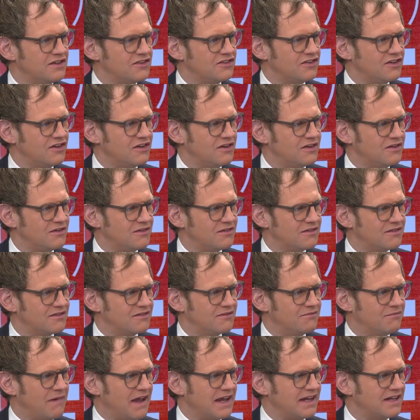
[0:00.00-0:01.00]
to
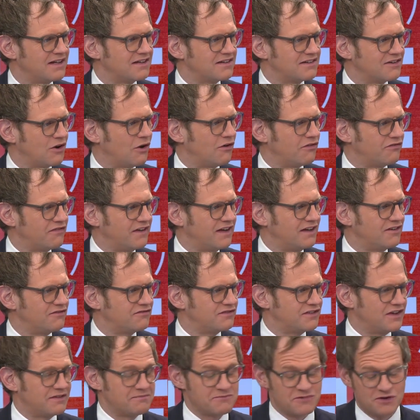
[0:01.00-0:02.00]
make coffee,
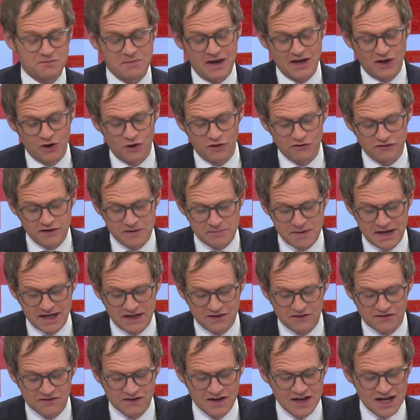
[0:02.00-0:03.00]
to make coffee
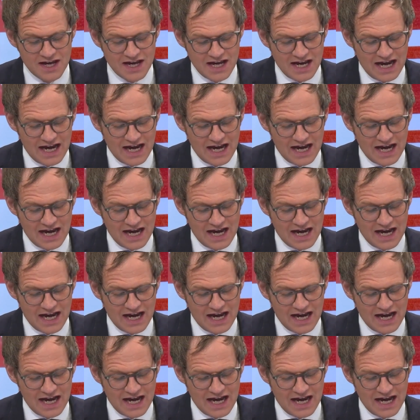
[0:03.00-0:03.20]
beans.